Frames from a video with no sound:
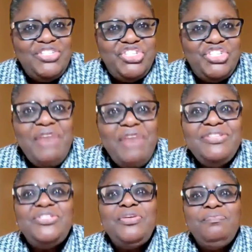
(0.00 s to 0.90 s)

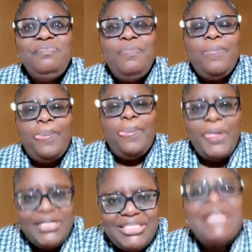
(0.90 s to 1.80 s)
sharing some
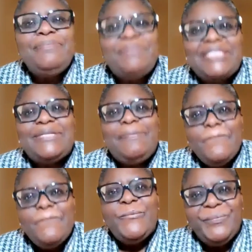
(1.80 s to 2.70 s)
tips
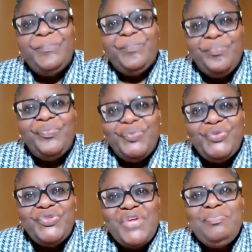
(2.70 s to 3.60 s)

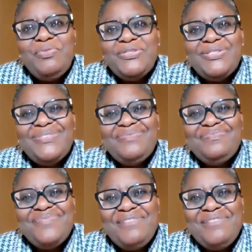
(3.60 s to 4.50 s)
to help us
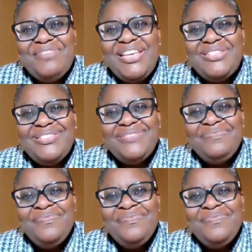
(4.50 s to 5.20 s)
navigate